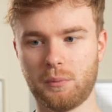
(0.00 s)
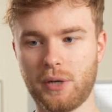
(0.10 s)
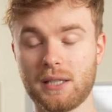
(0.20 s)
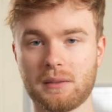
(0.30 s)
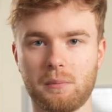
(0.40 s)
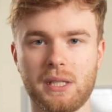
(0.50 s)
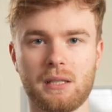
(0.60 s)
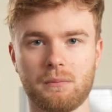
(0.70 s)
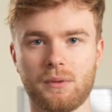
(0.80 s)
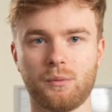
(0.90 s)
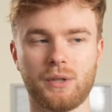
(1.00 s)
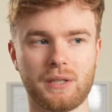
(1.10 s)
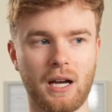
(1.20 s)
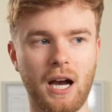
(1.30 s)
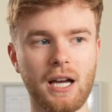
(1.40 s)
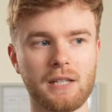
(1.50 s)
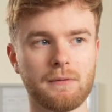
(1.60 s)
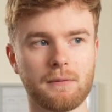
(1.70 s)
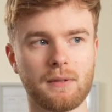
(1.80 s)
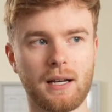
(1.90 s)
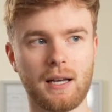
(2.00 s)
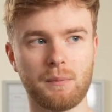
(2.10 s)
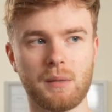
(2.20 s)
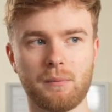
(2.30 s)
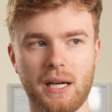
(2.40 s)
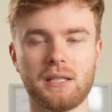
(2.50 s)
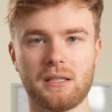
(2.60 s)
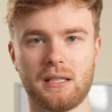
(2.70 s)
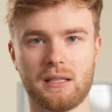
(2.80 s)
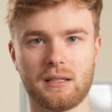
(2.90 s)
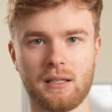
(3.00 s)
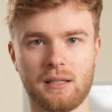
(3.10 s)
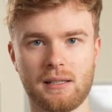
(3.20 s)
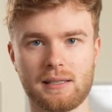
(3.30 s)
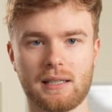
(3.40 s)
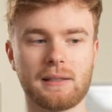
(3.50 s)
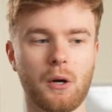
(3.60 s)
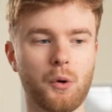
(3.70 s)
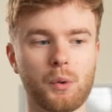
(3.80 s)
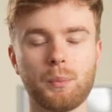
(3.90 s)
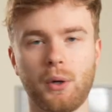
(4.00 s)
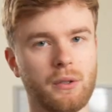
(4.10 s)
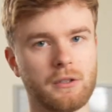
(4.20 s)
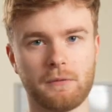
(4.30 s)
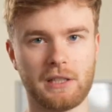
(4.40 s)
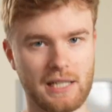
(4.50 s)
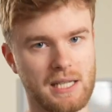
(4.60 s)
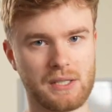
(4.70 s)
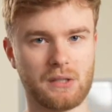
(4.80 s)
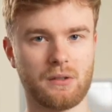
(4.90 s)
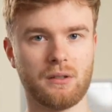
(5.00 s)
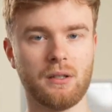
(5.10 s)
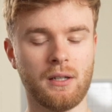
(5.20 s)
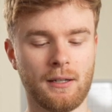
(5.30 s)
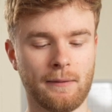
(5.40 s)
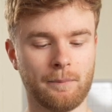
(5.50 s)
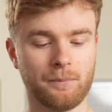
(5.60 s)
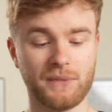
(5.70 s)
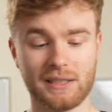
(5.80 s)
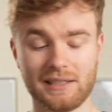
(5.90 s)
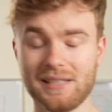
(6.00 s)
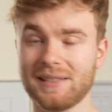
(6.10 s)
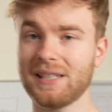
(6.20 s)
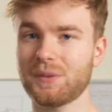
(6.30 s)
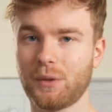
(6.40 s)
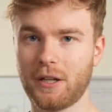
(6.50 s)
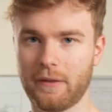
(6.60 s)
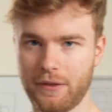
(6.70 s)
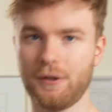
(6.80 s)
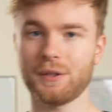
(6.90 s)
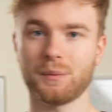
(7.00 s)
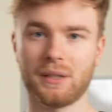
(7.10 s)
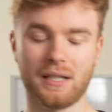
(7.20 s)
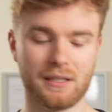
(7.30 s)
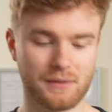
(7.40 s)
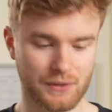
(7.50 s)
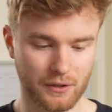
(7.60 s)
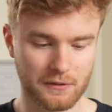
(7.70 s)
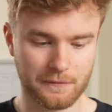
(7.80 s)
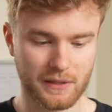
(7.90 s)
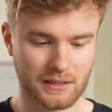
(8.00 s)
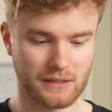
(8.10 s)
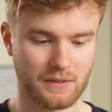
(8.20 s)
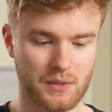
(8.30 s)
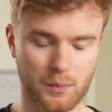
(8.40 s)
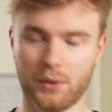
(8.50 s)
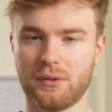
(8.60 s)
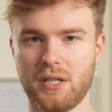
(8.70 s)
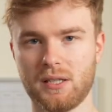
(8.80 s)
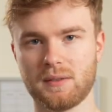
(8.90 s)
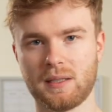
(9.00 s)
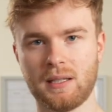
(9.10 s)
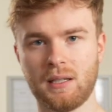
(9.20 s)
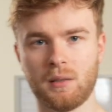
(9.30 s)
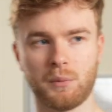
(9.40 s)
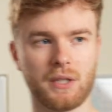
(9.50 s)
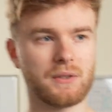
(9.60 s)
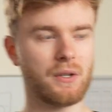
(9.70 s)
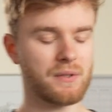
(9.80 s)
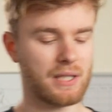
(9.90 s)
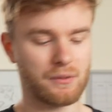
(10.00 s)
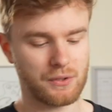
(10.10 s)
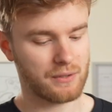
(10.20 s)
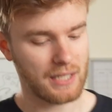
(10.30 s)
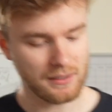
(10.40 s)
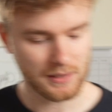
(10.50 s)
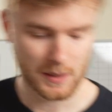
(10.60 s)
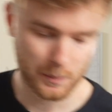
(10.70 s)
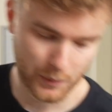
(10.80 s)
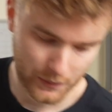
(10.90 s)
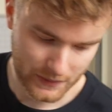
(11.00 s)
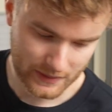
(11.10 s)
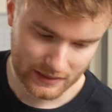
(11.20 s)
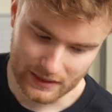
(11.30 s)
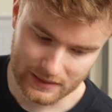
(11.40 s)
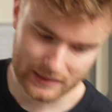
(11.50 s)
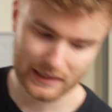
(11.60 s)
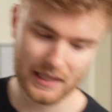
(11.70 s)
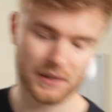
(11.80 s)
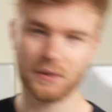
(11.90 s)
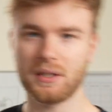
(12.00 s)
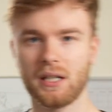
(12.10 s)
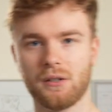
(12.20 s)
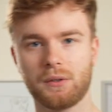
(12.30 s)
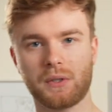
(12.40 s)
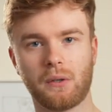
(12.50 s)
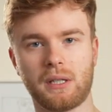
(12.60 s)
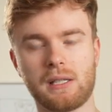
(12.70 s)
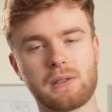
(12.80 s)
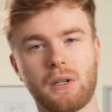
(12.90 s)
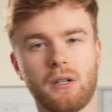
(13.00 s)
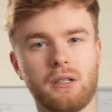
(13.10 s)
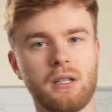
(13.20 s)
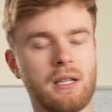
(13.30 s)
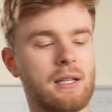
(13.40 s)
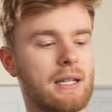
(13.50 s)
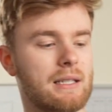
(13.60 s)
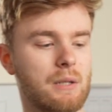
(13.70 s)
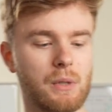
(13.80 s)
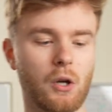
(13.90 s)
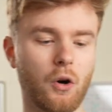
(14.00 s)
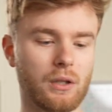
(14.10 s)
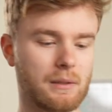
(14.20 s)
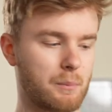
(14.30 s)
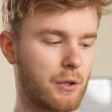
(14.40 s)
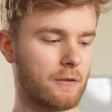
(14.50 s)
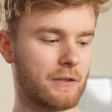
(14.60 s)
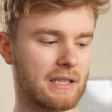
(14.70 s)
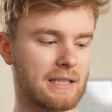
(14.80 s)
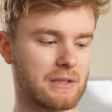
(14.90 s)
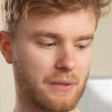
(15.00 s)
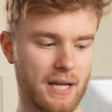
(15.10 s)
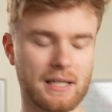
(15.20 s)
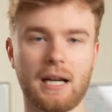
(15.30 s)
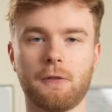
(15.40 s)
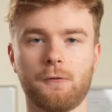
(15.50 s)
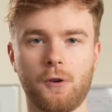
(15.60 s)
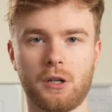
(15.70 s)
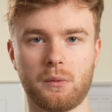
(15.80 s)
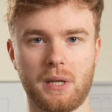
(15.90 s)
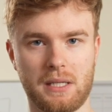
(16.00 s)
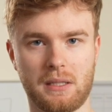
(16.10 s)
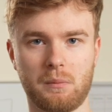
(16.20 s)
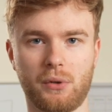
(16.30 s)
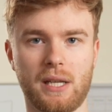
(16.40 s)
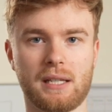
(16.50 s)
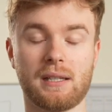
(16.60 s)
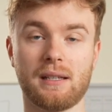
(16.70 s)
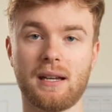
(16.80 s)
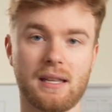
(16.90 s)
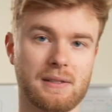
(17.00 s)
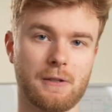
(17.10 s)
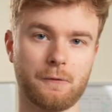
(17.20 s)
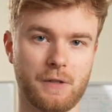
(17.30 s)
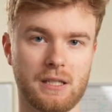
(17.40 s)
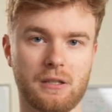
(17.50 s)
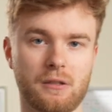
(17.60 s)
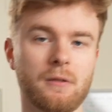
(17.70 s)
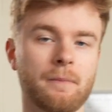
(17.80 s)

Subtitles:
break the beam, which I am imagining is like the whole point of a laser. At least that's what I thought when I started thinking of this project, but it turns out you can't just put 6 laser diodes on a guitar and they will all perfectly track how far away they break against your finger.